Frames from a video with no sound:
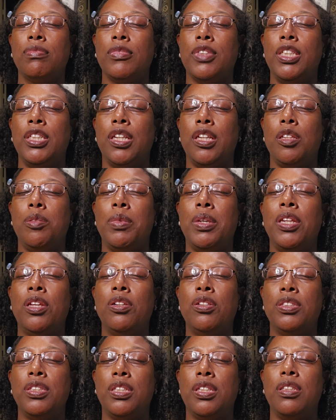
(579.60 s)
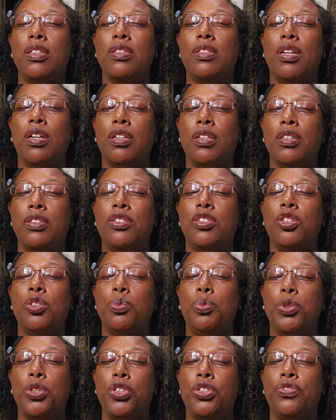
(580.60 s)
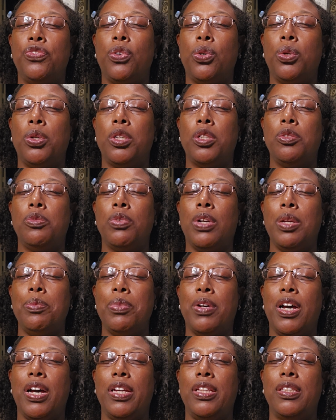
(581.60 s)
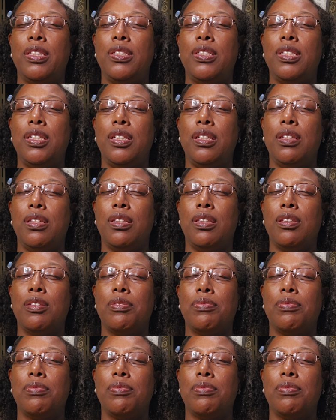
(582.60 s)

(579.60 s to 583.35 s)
And now you may notice that the tongue is still pushed forward right behind the teeth.